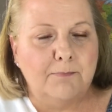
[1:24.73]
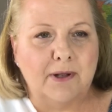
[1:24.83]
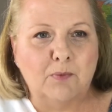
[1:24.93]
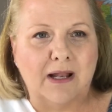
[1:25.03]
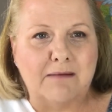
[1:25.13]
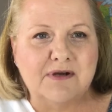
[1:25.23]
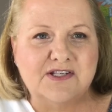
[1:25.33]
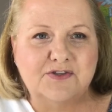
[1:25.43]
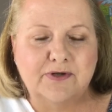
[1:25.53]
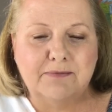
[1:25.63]
But while I
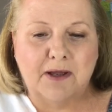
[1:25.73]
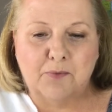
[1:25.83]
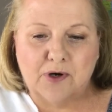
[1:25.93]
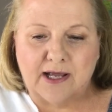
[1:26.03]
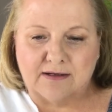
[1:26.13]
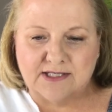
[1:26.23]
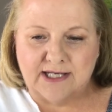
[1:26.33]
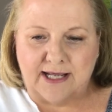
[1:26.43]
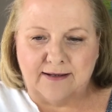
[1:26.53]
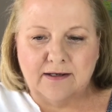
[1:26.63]
was doing my workout
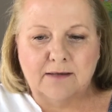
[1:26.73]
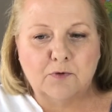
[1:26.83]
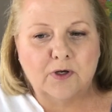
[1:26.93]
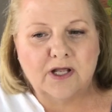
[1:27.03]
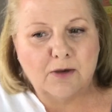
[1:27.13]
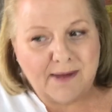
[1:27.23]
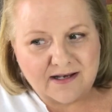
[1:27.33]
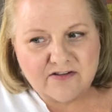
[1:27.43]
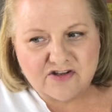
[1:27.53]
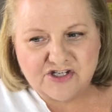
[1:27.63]
today, I'm going to go
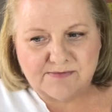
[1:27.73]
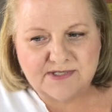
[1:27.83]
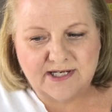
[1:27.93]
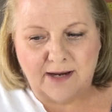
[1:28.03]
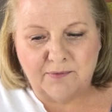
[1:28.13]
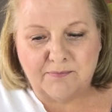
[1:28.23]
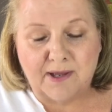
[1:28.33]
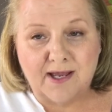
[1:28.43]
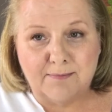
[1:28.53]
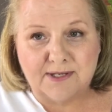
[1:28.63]
back to the gym tonight with
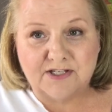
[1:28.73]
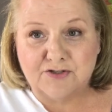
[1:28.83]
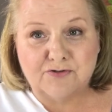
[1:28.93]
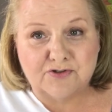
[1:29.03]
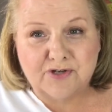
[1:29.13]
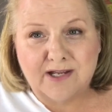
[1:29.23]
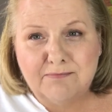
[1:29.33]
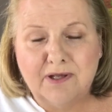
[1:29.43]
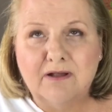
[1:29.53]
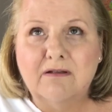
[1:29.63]
my hubby to do the
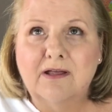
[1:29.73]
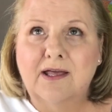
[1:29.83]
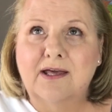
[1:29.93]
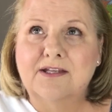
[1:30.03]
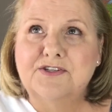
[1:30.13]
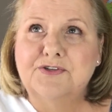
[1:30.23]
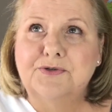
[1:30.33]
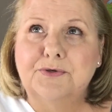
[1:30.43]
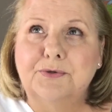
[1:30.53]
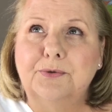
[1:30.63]
treadmill and
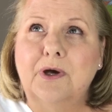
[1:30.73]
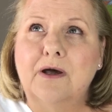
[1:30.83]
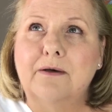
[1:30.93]
to